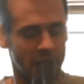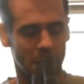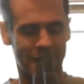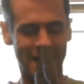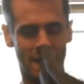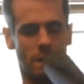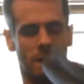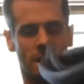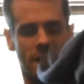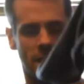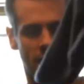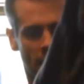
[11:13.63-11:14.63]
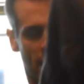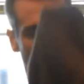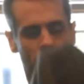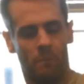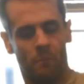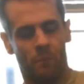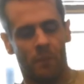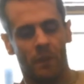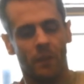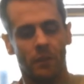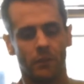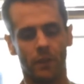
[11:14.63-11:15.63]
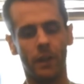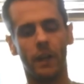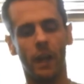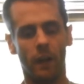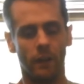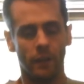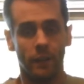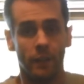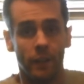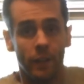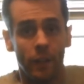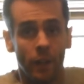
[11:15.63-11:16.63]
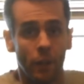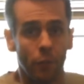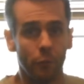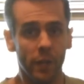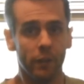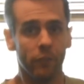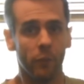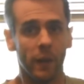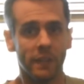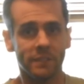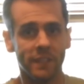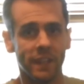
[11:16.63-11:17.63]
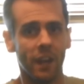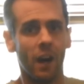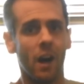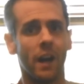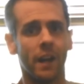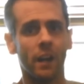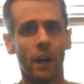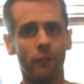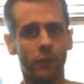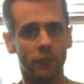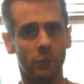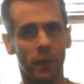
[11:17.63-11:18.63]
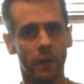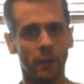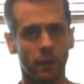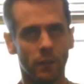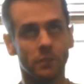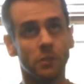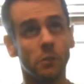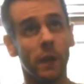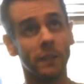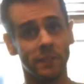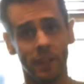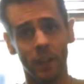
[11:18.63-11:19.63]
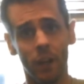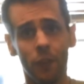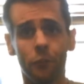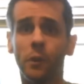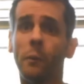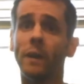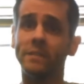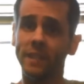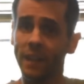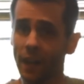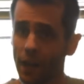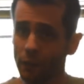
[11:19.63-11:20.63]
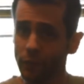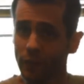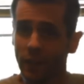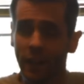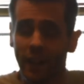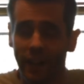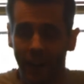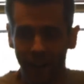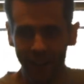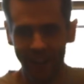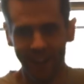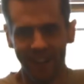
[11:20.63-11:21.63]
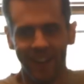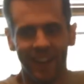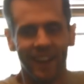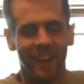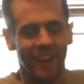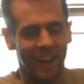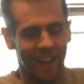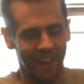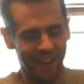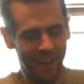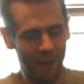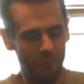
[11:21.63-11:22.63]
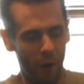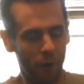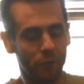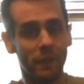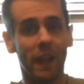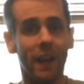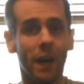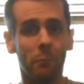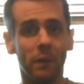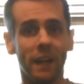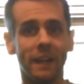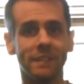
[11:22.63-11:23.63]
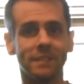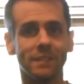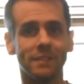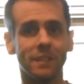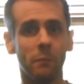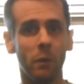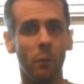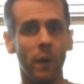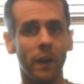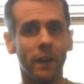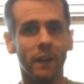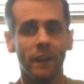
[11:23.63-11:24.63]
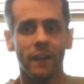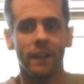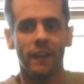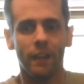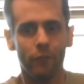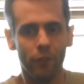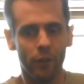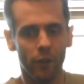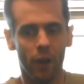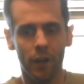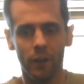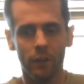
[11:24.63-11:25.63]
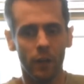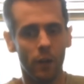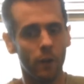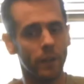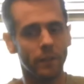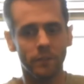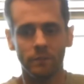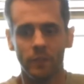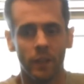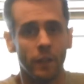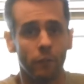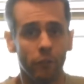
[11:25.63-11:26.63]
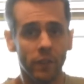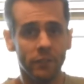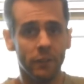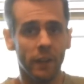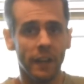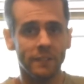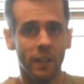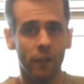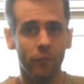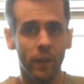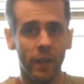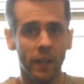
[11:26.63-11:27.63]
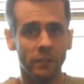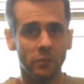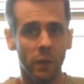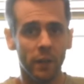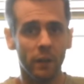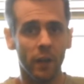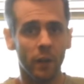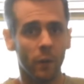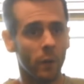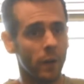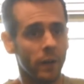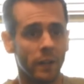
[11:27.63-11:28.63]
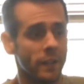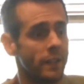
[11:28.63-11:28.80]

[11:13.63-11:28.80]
Alright, so there you go. Three different ways to get on and off your sweater, or two ways to get on, three ways to get off. um, hopefully that'll help you guys this coming winter. If you're on your own and freezing your ass off and need to get your sweater on, or